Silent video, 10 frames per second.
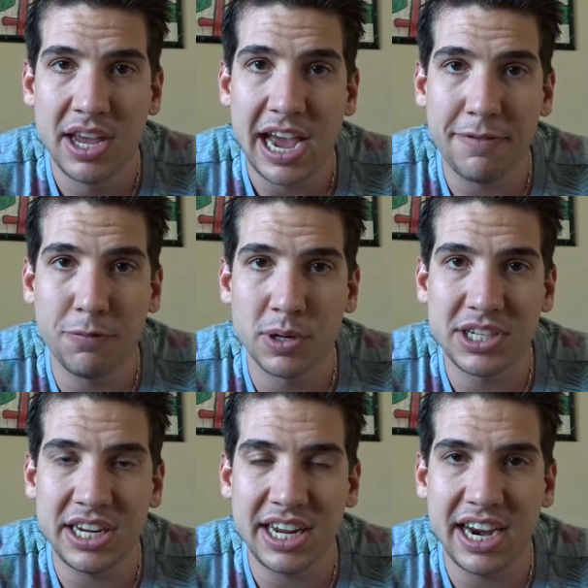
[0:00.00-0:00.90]
at
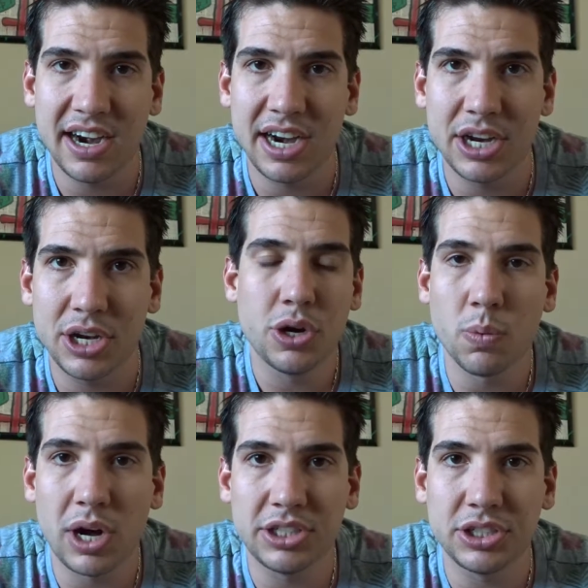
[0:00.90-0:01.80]
14 karat, your
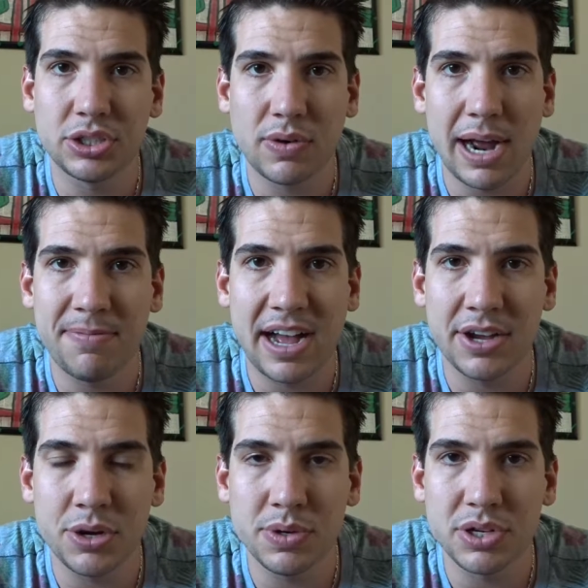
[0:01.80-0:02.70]
watch and scrap
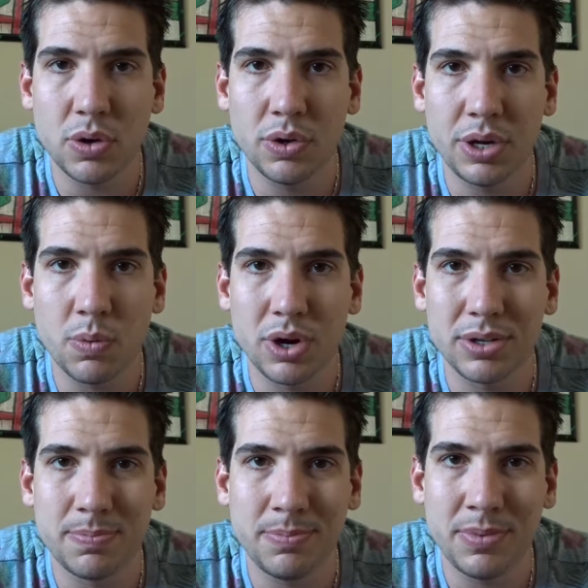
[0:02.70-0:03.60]
value is only worth,